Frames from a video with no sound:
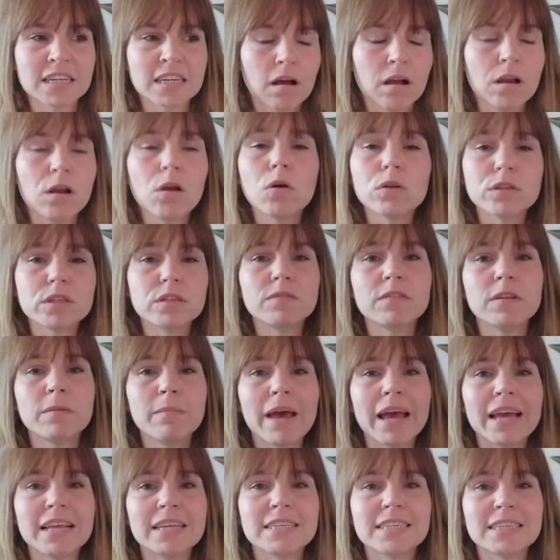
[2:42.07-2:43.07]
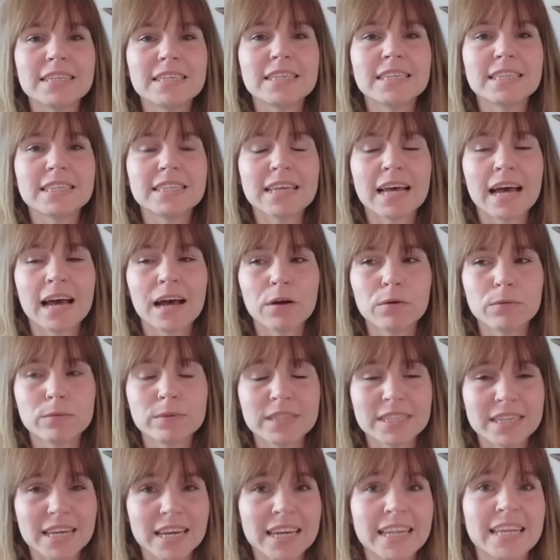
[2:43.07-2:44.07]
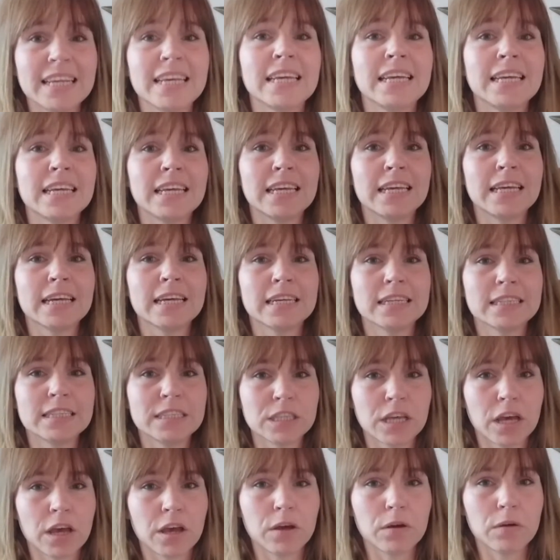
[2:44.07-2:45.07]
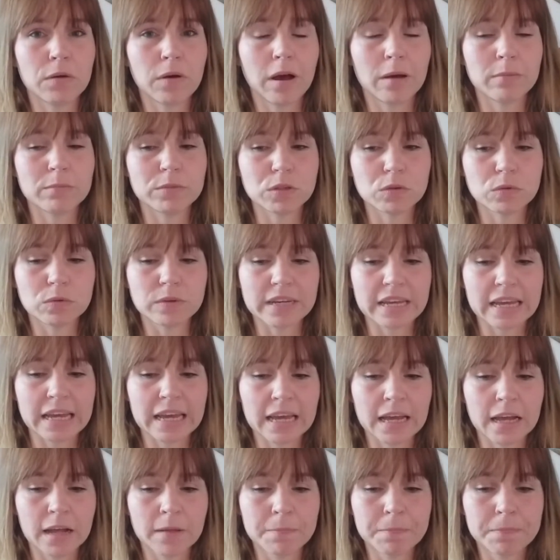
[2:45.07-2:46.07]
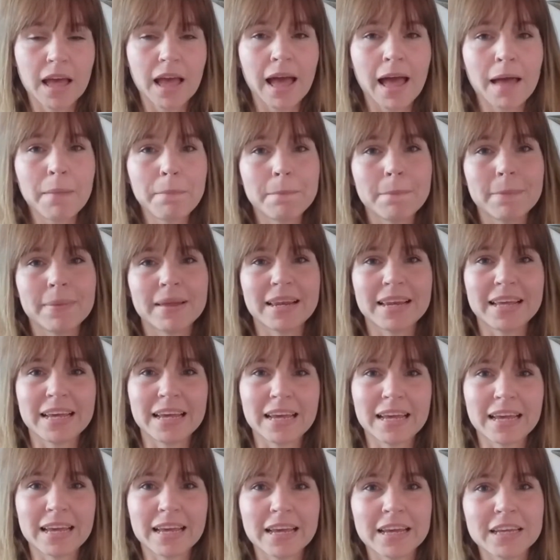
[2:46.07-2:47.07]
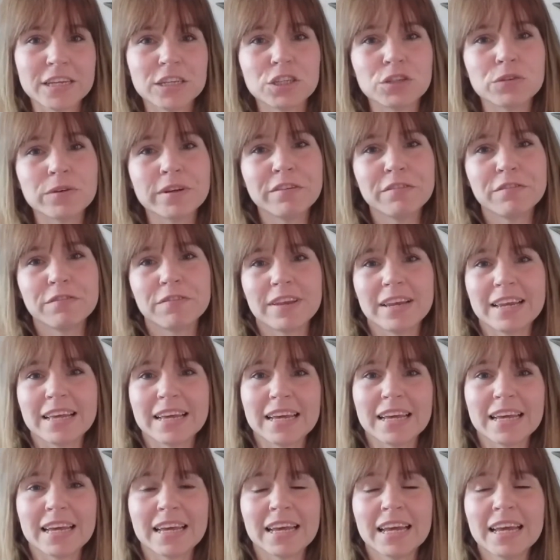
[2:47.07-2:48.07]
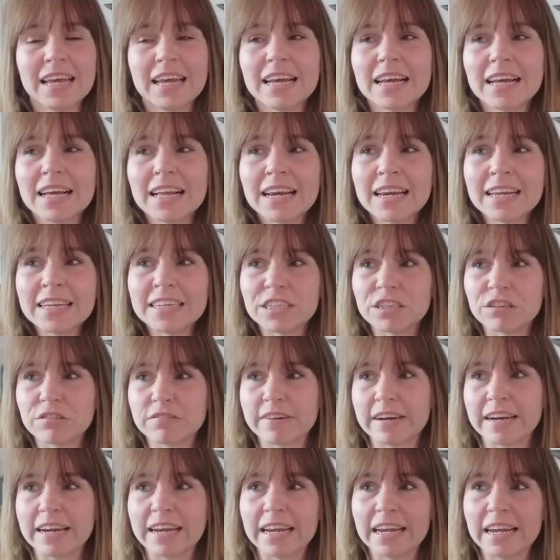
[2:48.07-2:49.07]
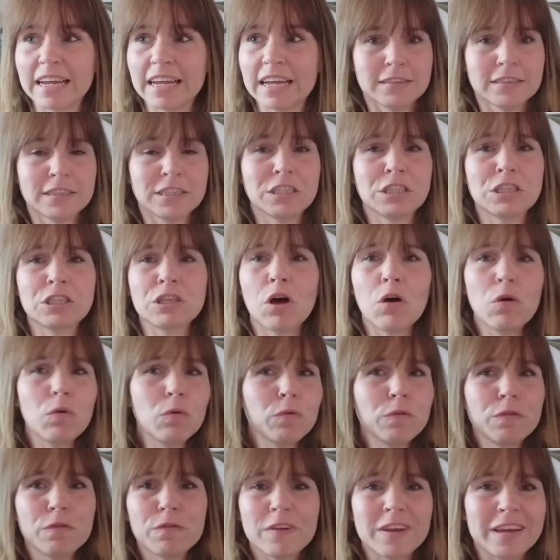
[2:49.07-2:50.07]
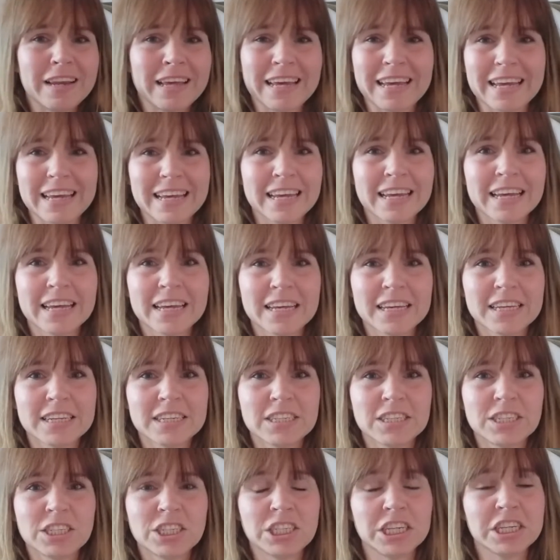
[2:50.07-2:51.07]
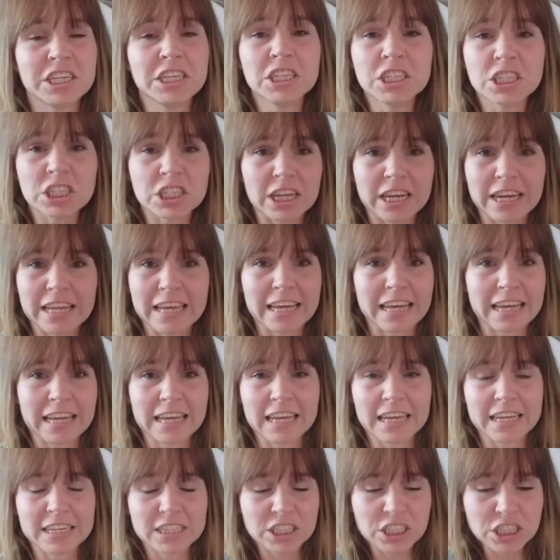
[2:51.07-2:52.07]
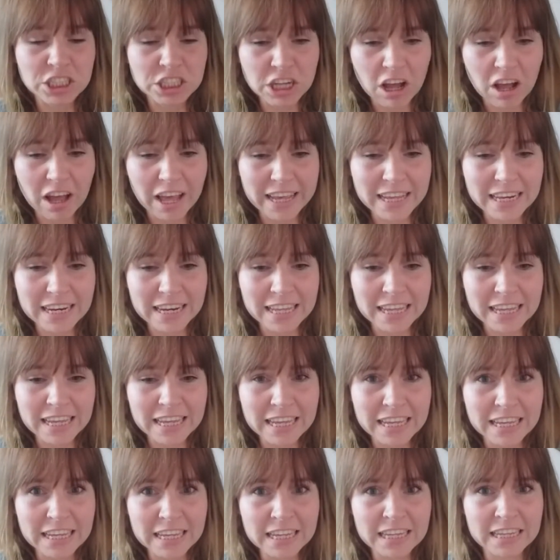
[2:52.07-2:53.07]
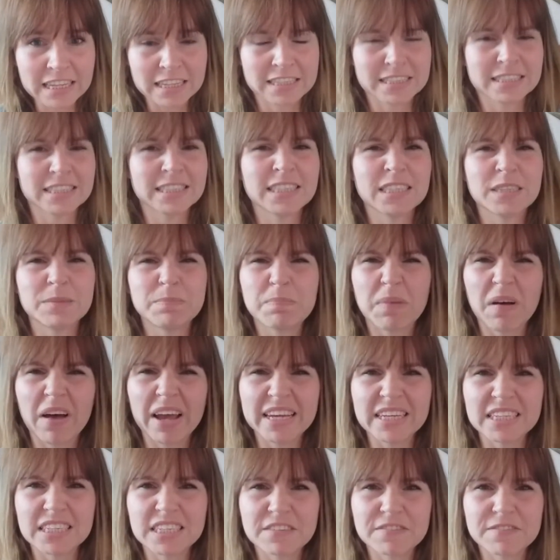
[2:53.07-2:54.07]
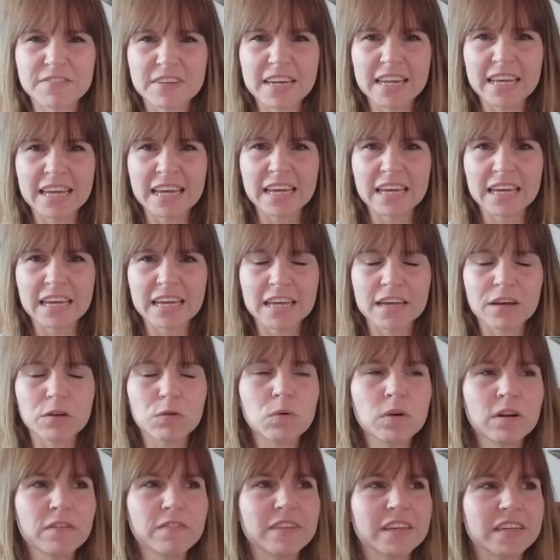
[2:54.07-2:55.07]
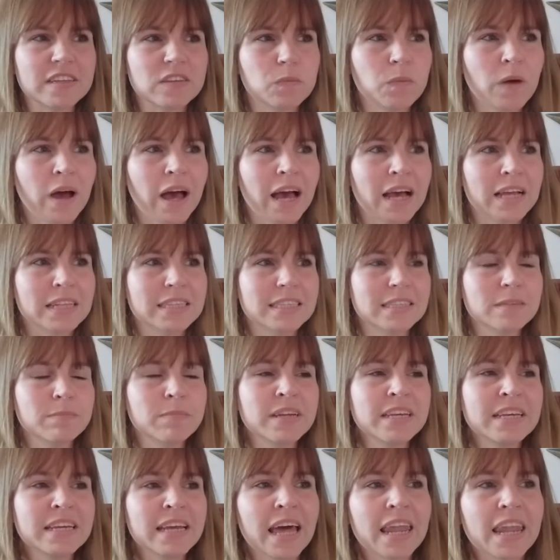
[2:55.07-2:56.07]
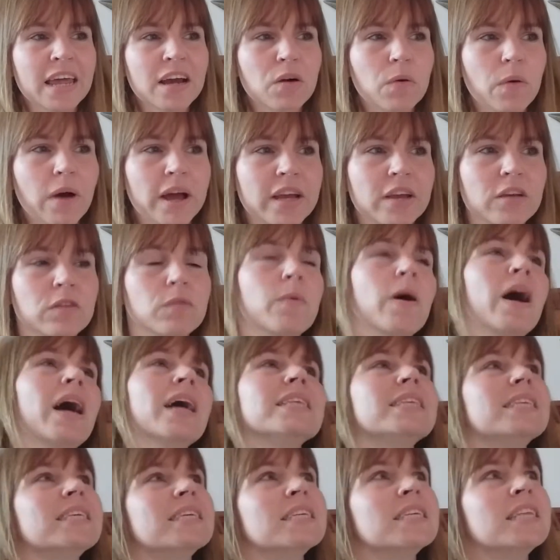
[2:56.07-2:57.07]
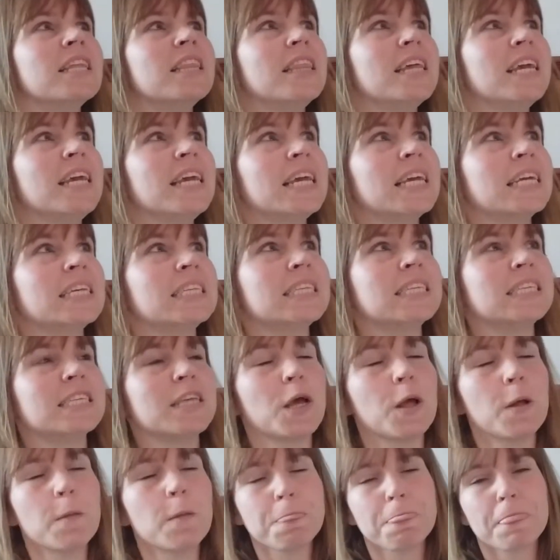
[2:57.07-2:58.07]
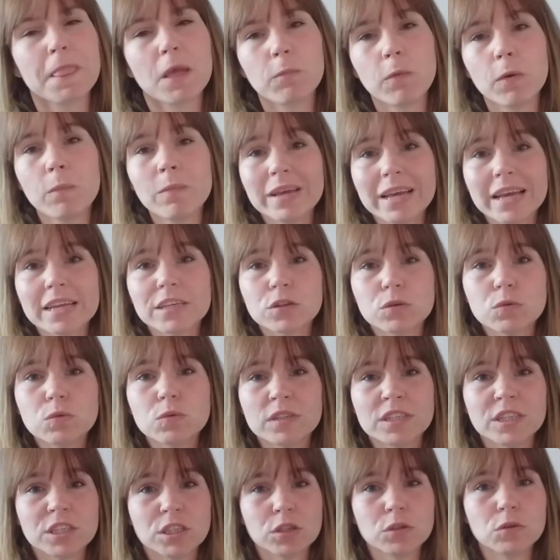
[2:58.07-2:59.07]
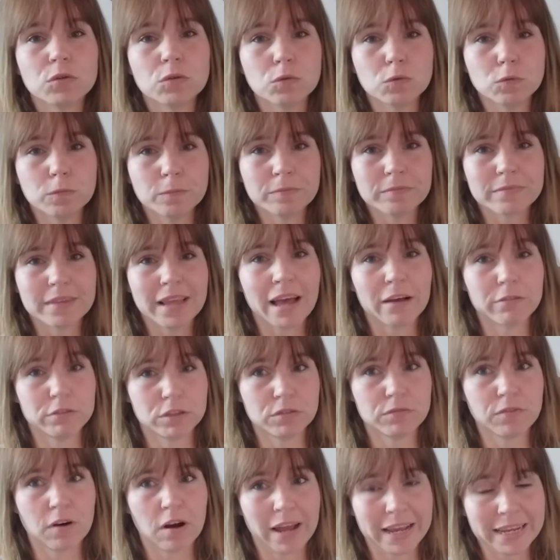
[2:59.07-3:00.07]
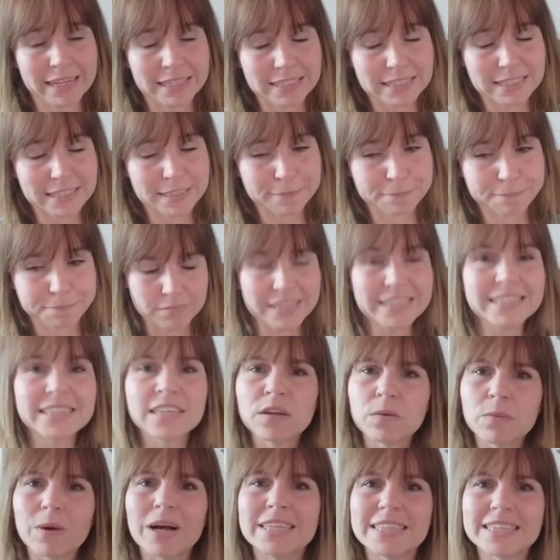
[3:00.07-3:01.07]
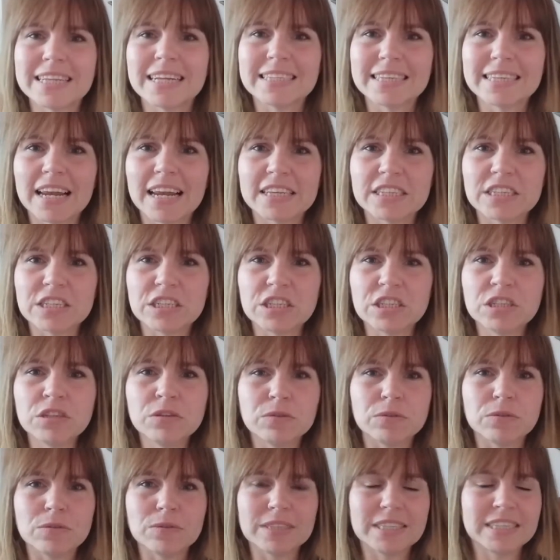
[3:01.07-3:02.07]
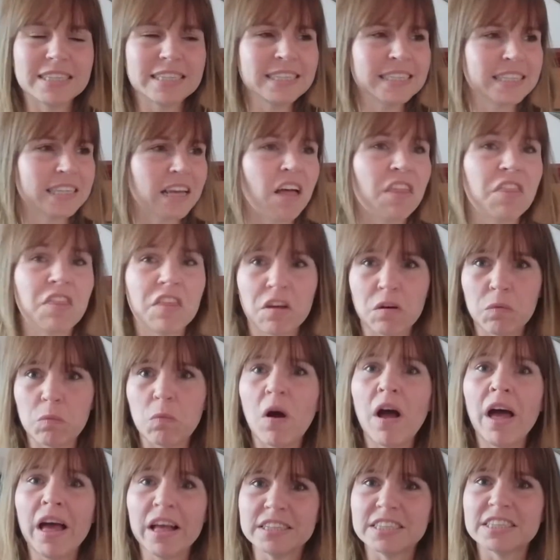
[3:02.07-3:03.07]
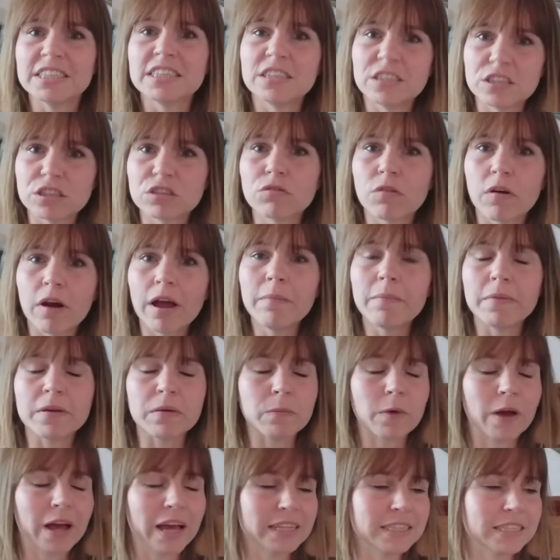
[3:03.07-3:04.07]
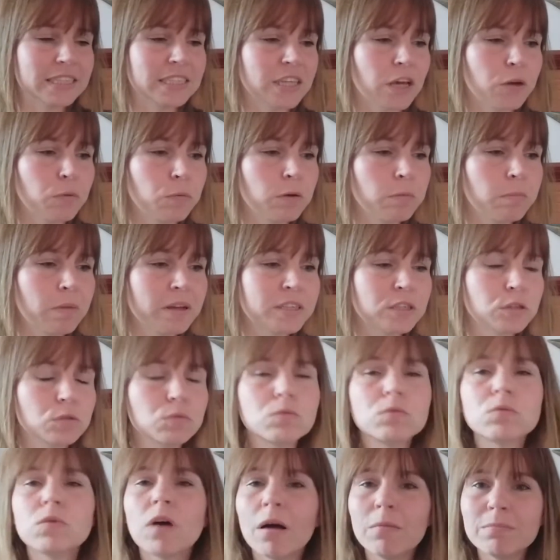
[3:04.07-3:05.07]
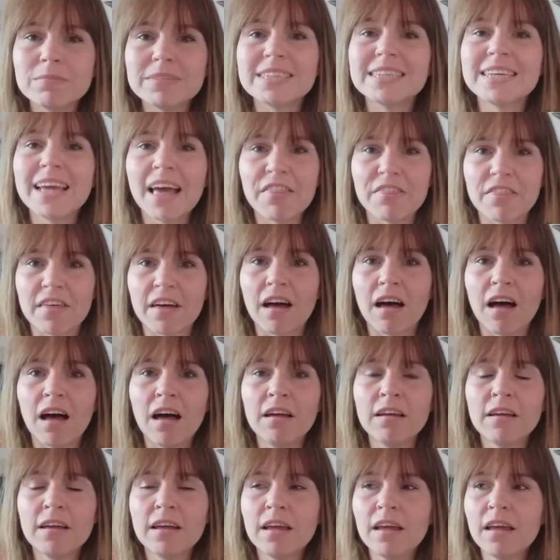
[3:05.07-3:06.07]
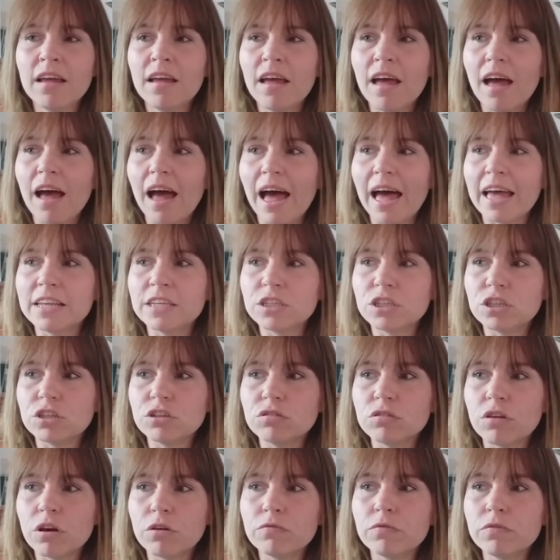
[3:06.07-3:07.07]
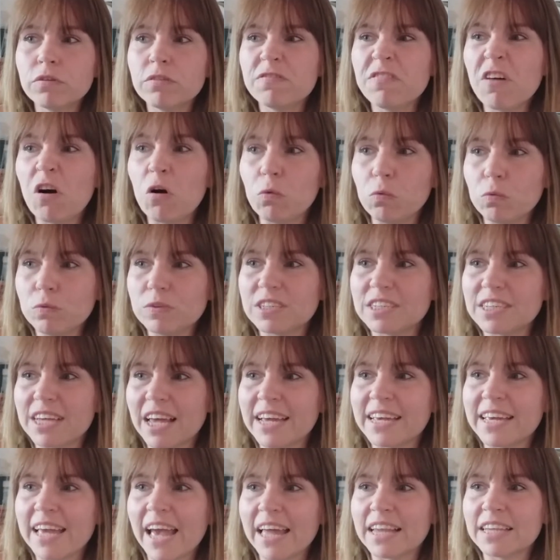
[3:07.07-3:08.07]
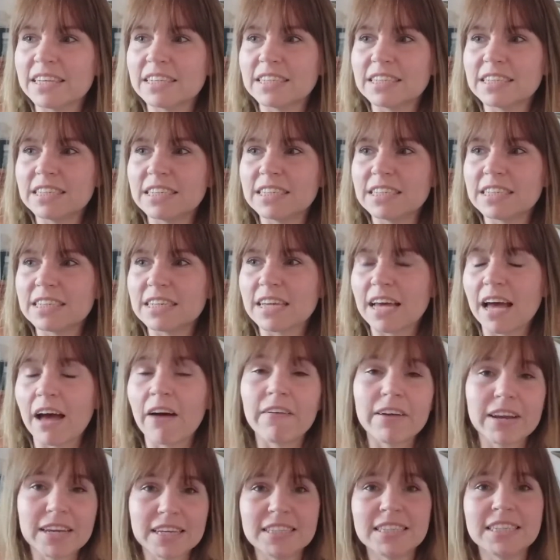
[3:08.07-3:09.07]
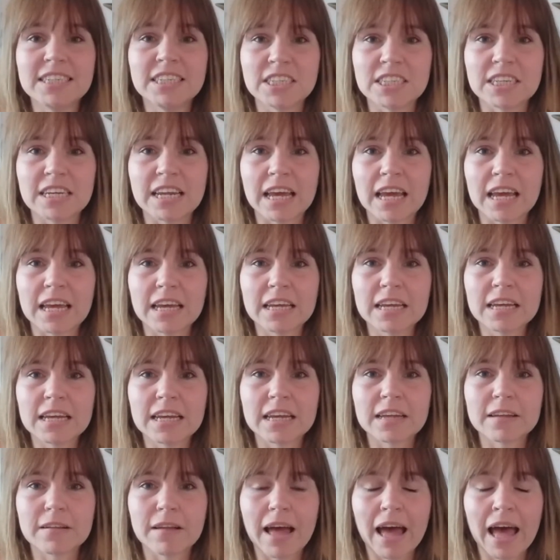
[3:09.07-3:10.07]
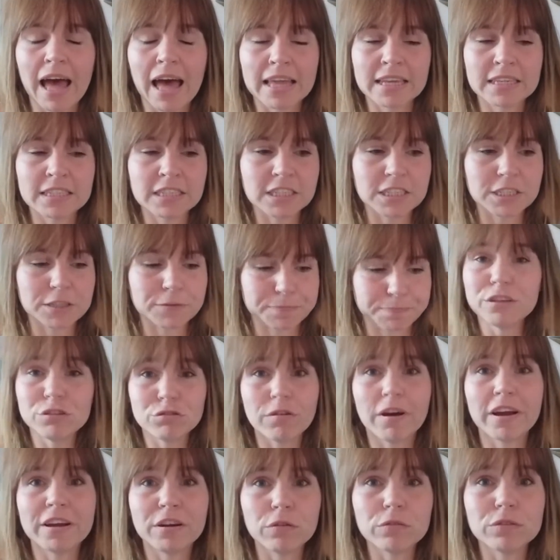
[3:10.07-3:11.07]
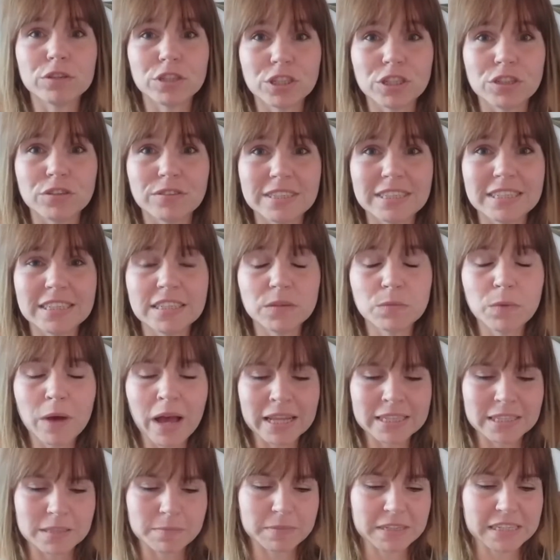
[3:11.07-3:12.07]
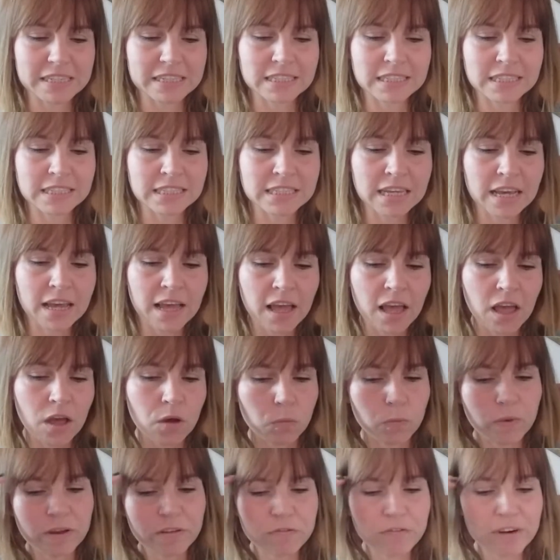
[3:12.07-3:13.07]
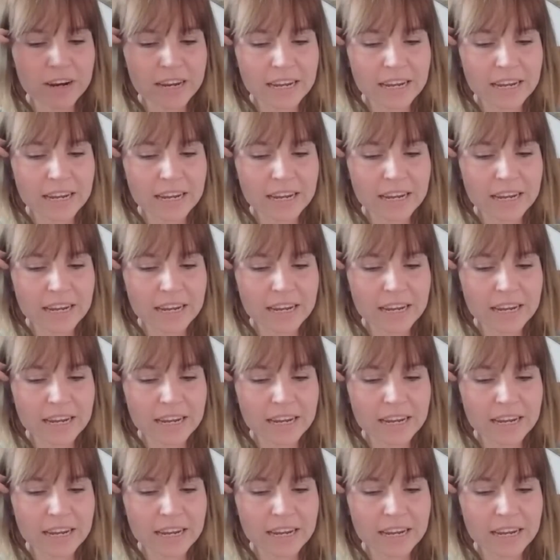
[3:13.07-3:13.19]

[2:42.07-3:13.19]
a lot of them end in the sound ly. So I'm talking happily, joyfully, glittery, soulfully, gingerly, shyly, spitefully, all of these words. I mean, yeah, they're quite good words. And the thing is, when we get taught at school how to write, these are the words they us to use. These are the words, the describing words. So we must all come together and, revolt against our conditioning and try not to use these words, because we